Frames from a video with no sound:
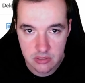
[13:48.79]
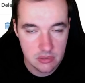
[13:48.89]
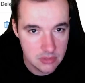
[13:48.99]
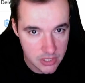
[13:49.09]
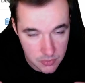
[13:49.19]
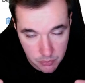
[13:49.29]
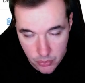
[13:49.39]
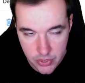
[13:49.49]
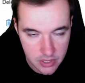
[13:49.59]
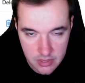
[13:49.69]
that's
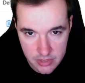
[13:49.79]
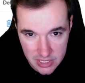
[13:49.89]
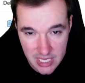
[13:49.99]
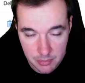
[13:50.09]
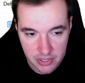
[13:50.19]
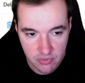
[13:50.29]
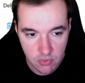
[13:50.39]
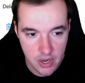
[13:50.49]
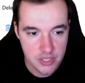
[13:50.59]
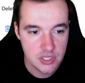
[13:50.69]
a template for
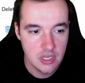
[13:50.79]
us.